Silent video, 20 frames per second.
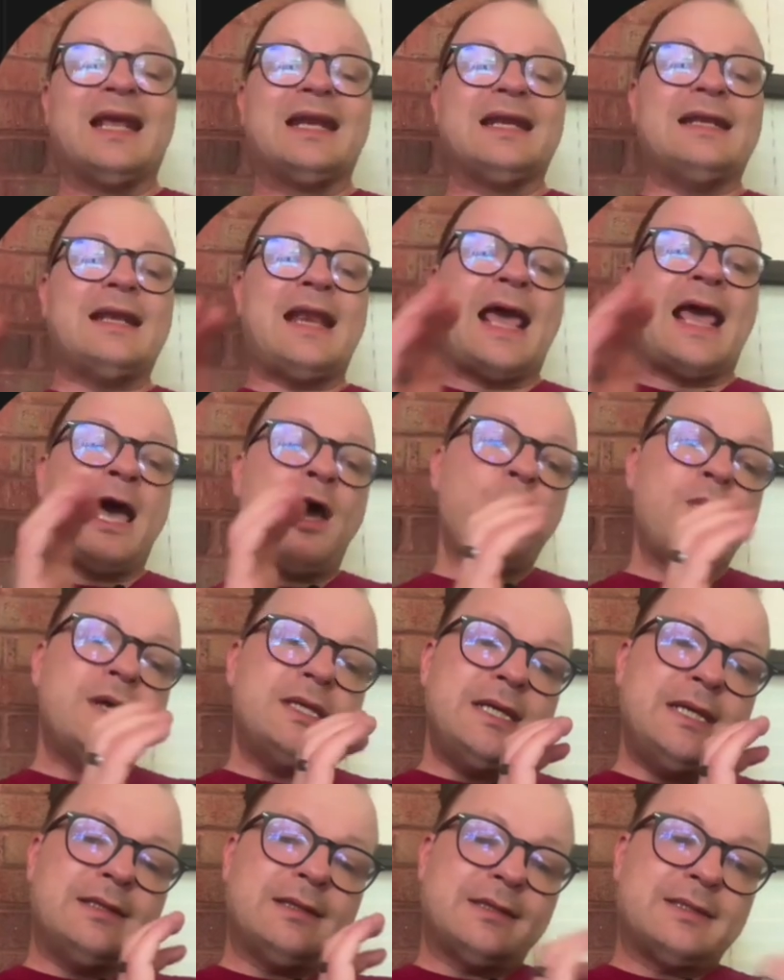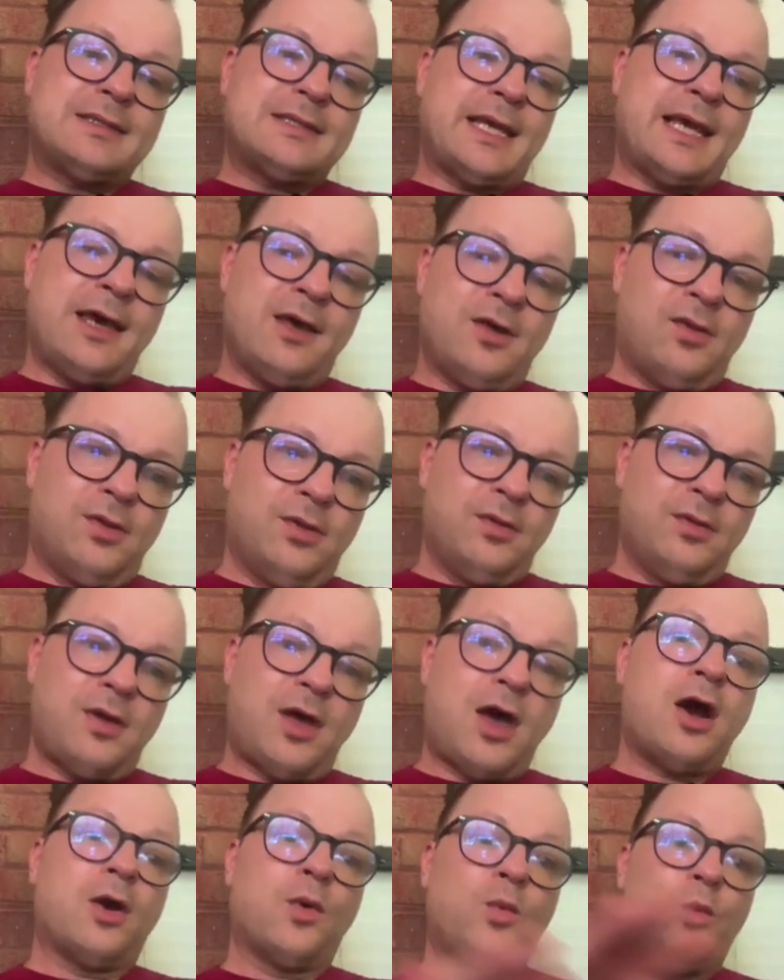Now we need to tell
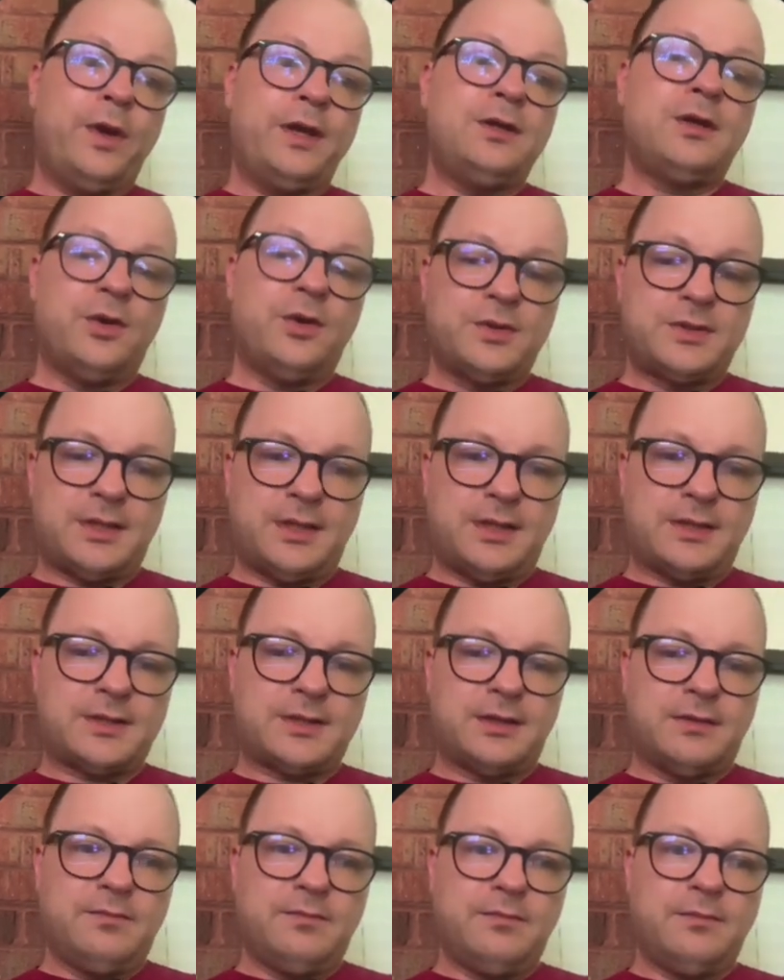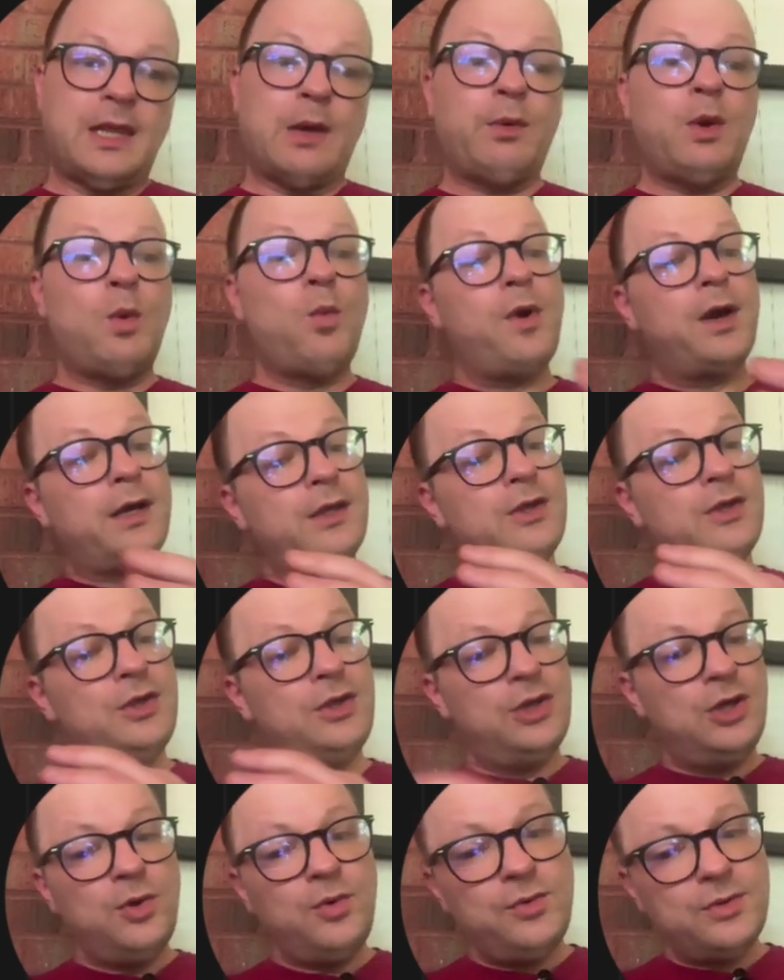our Windows system that we want to
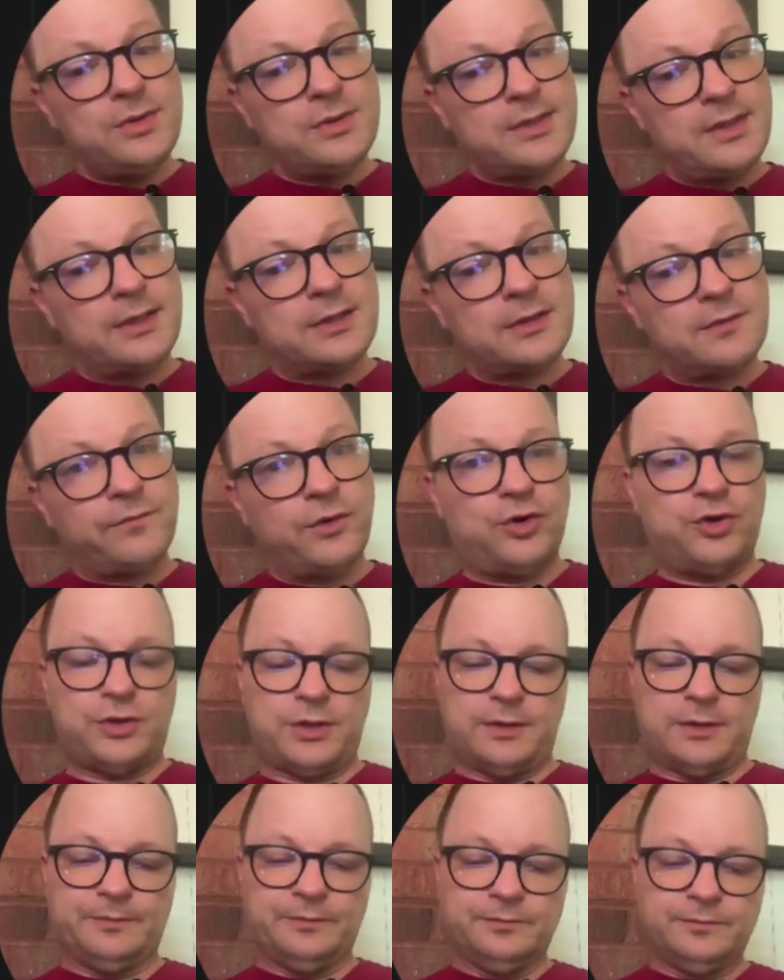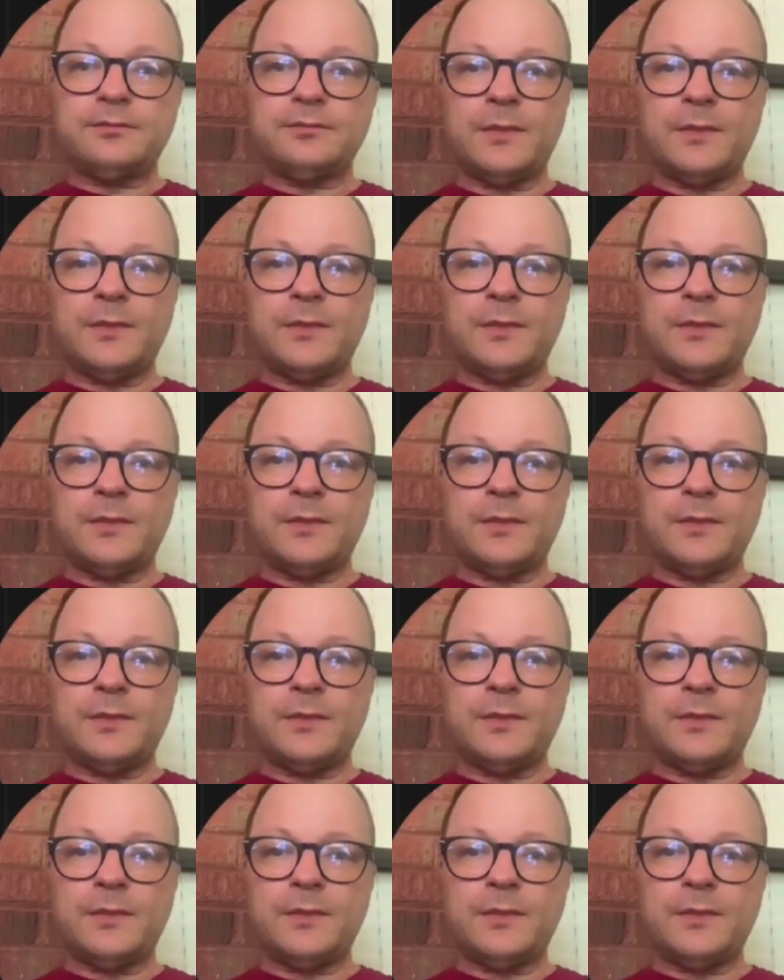use this version.